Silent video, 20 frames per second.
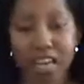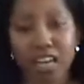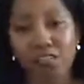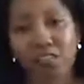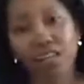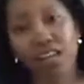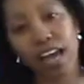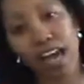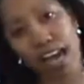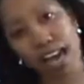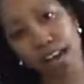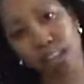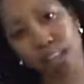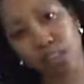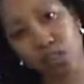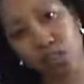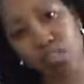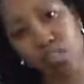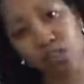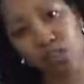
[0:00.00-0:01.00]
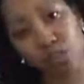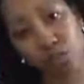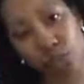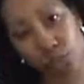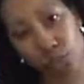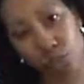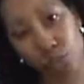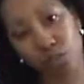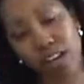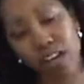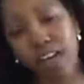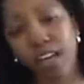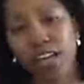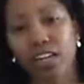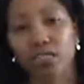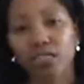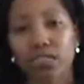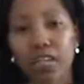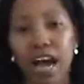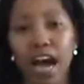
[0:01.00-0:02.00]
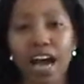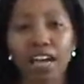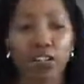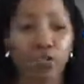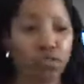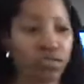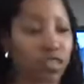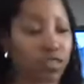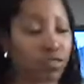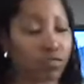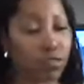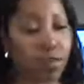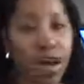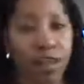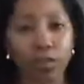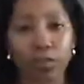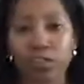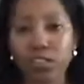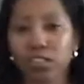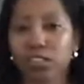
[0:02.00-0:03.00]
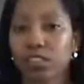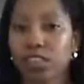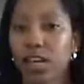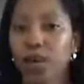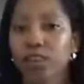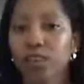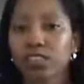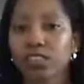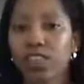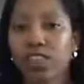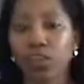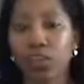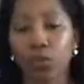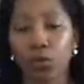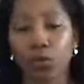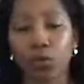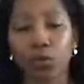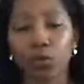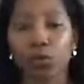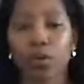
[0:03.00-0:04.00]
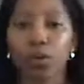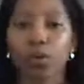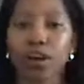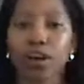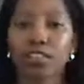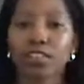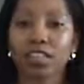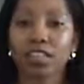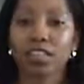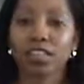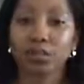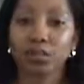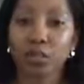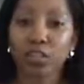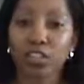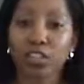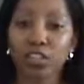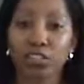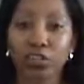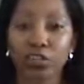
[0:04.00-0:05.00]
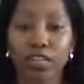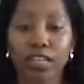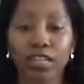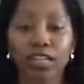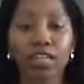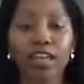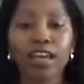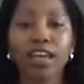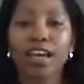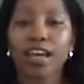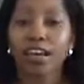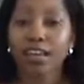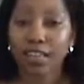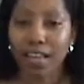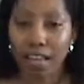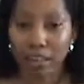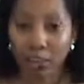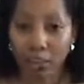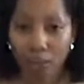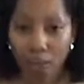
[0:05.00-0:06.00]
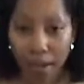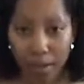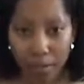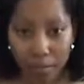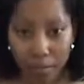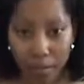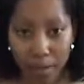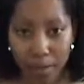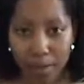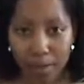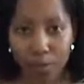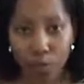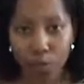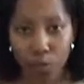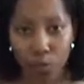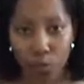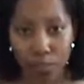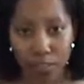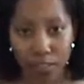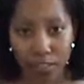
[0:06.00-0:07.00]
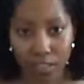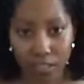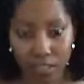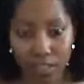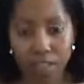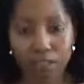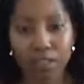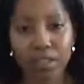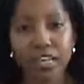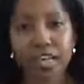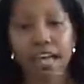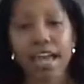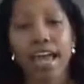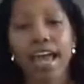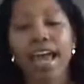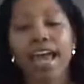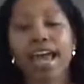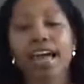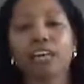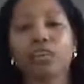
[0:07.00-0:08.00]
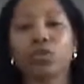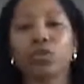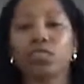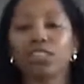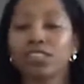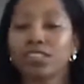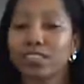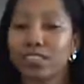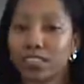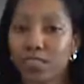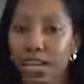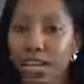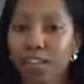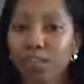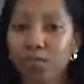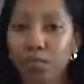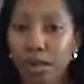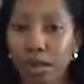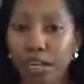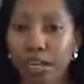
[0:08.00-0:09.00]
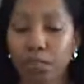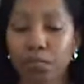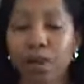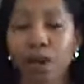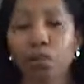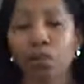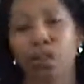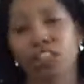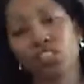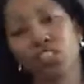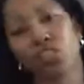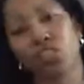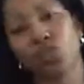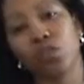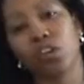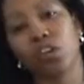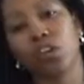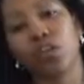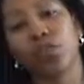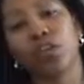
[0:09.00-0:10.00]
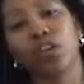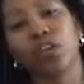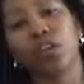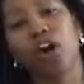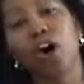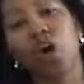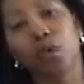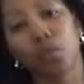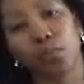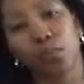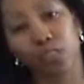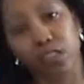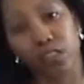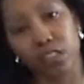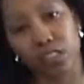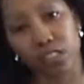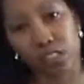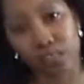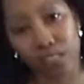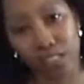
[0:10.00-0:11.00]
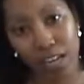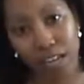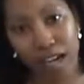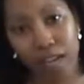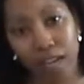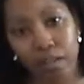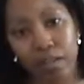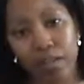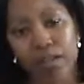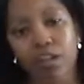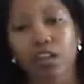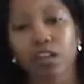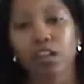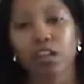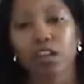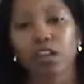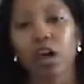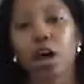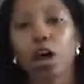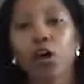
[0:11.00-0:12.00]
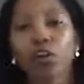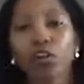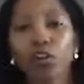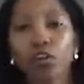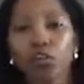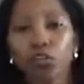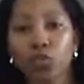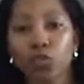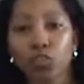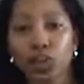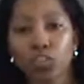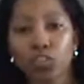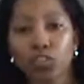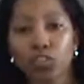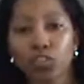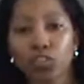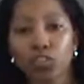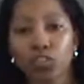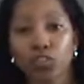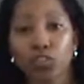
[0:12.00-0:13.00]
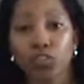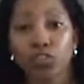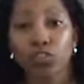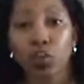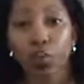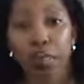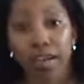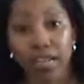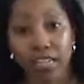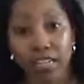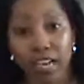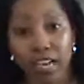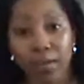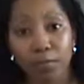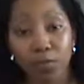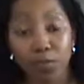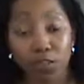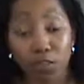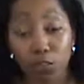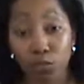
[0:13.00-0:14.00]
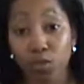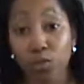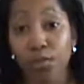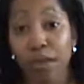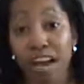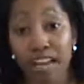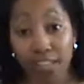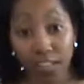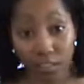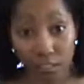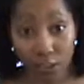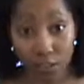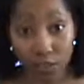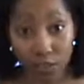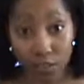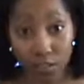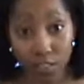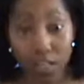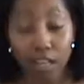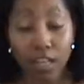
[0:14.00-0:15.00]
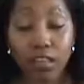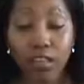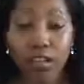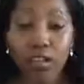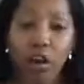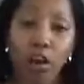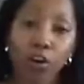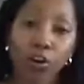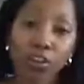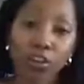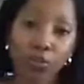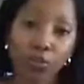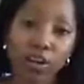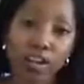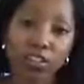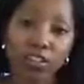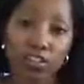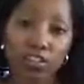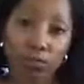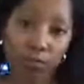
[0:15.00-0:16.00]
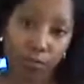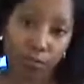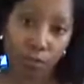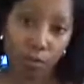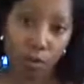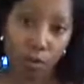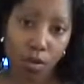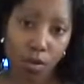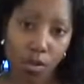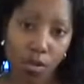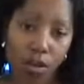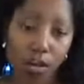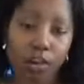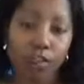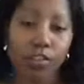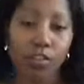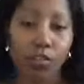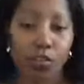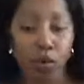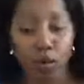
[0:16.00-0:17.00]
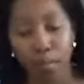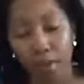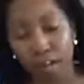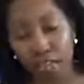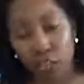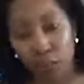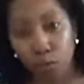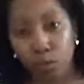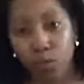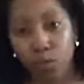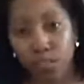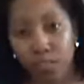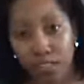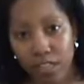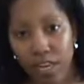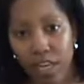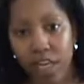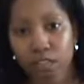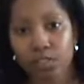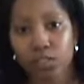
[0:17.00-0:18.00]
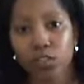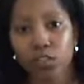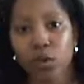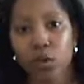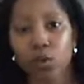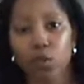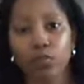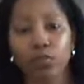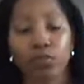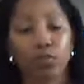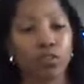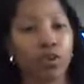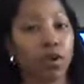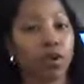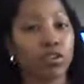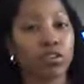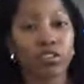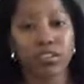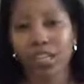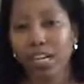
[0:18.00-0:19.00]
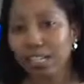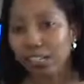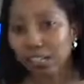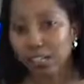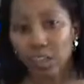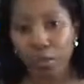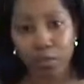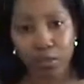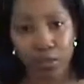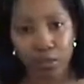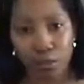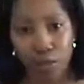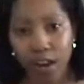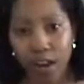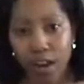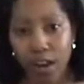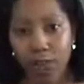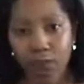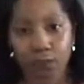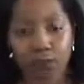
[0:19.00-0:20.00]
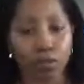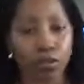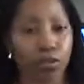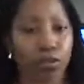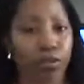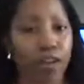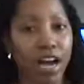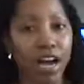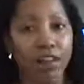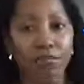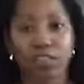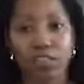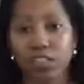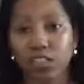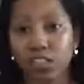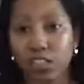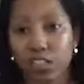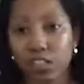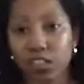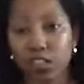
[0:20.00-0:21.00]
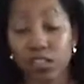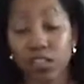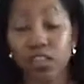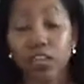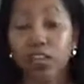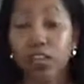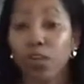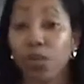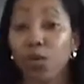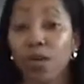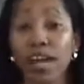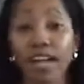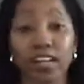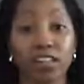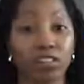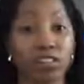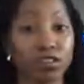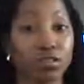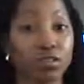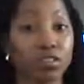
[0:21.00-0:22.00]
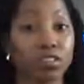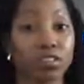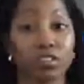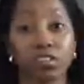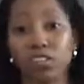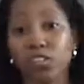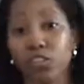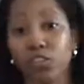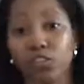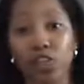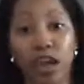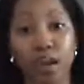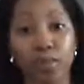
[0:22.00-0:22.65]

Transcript: And if it has, it'll let you know. And if not, you just follow the steps and go through the process of registering it, and that domain name is yours to keep. And you can save money by registering it for long periods of time. The longer you register your domain name, you can do it by years. The longer you register it for, the more money you will save. So if you know your site's going to be around for 5-10 years, go ahead and choose the 10-year